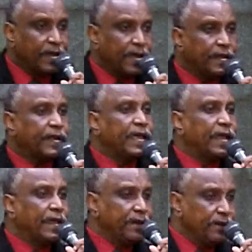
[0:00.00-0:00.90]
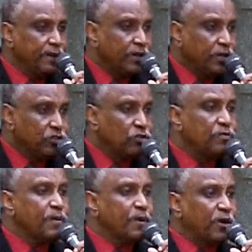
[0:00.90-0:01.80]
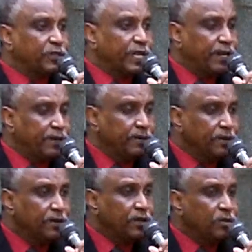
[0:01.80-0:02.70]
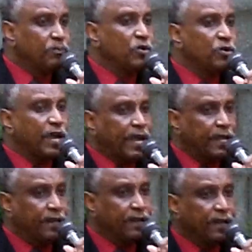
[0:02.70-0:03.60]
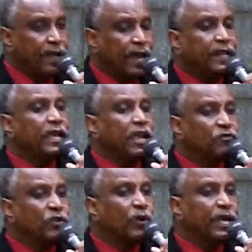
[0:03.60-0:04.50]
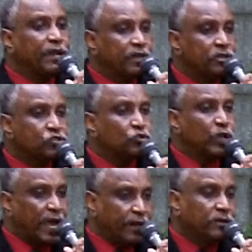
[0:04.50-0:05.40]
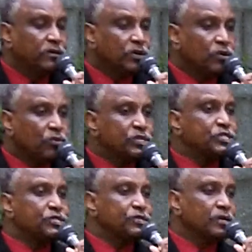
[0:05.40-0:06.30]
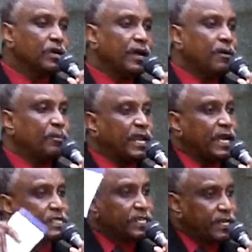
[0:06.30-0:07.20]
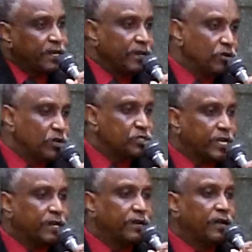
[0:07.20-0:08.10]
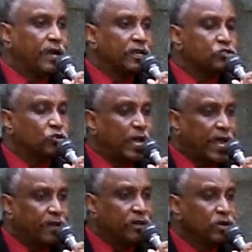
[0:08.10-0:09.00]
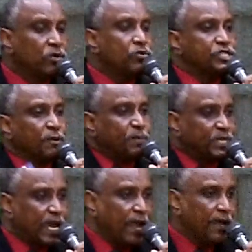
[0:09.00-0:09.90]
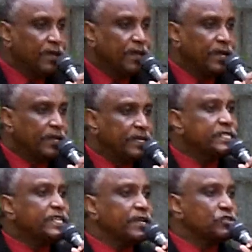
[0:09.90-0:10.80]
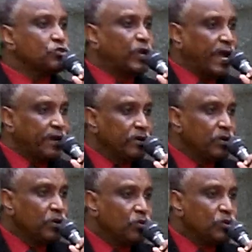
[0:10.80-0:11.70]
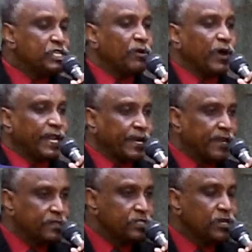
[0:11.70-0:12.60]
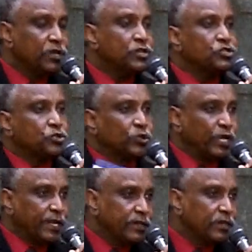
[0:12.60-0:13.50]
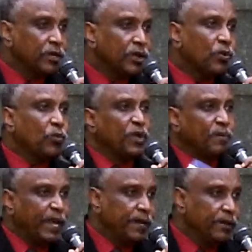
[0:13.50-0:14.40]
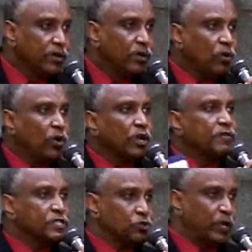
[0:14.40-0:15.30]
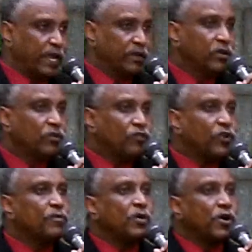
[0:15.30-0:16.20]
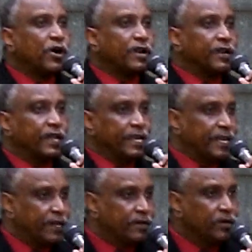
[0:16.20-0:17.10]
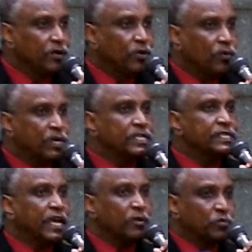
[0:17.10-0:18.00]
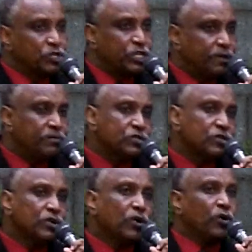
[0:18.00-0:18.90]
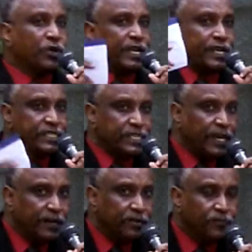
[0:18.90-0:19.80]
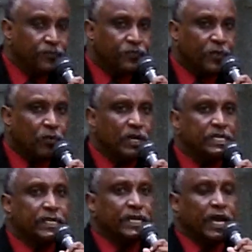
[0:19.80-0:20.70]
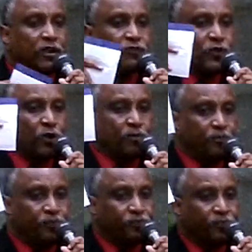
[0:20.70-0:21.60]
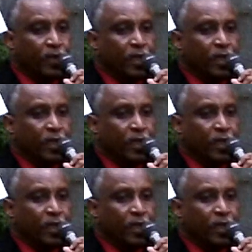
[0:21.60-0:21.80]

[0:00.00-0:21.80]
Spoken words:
and again in the Nuba Mountain, in Blue Nile, and everywhere in Sudan, with Manasir in northern Sudan, with Abidjan in eastern Sudan, with the workers, students, women, all over Sudan, from all religion, whether they are Muslims or Christian, whether they are from